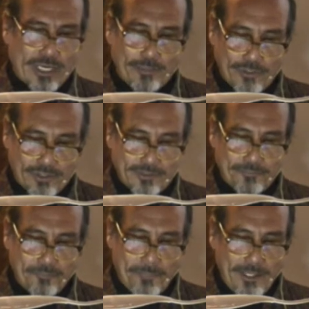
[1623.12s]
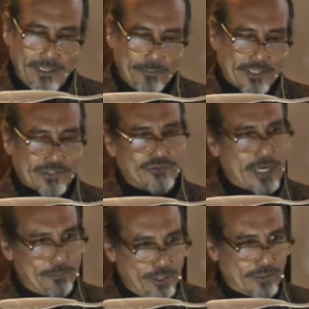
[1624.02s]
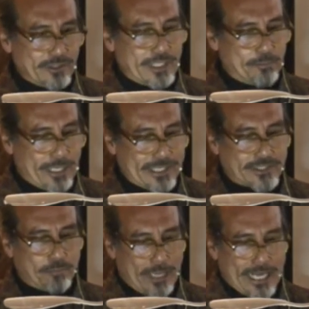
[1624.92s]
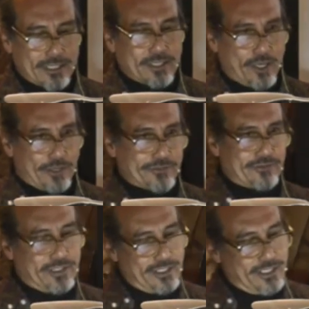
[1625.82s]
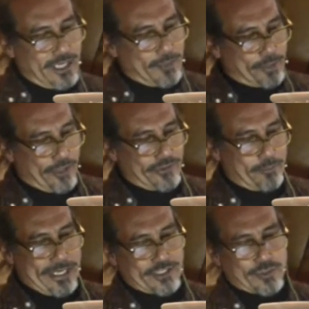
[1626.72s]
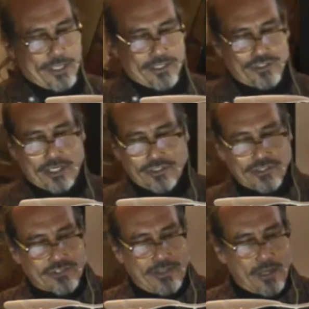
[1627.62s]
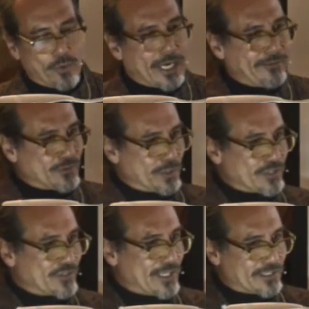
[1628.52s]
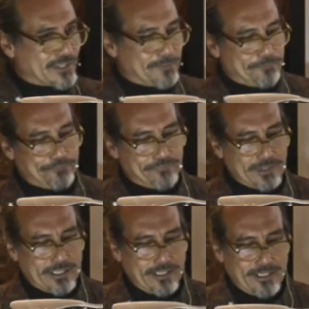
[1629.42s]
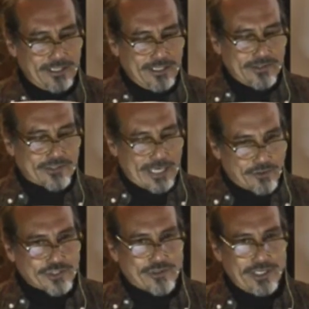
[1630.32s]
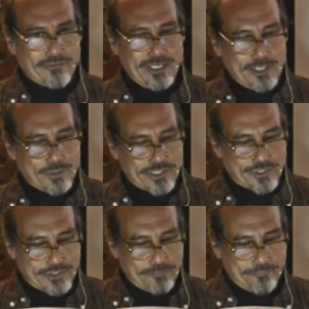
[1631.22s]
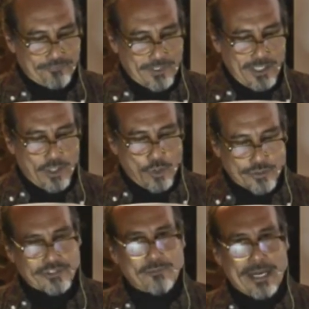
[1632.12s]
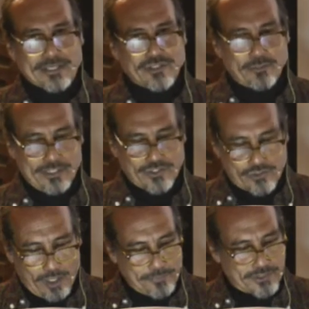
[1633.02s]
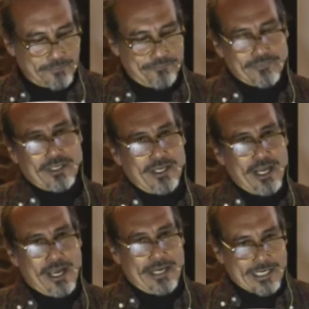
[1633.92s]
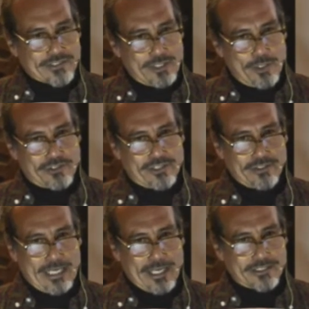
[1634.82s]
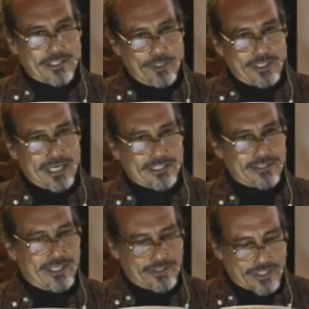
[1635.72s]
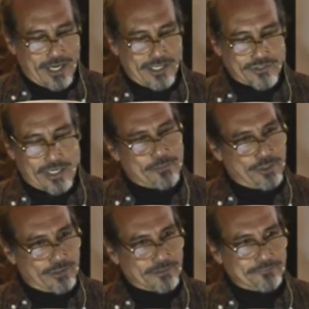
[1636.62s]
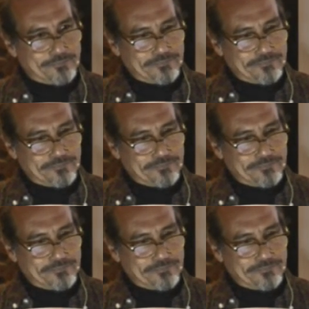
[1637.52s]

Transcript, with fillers: tribunal, because the tribunal had placed black cloth upon the bench where the judges and their wives were to sit. The secretary of the Inquisition ordered the mass to be stopped and excommun excommunicated the entire tribunal.